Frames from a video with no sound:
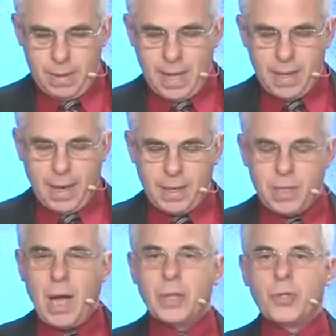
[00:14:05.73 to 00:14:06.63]
that
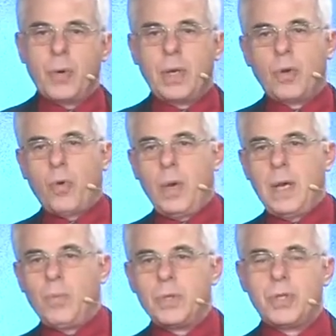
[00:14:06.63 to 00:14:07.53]
idolatry and
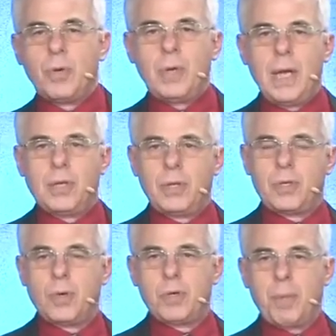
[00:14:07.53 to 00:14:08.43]
greed was unique to the
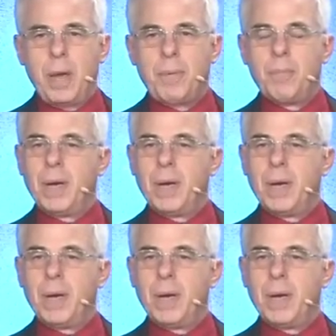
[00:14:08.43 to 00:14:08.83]
Jewish people.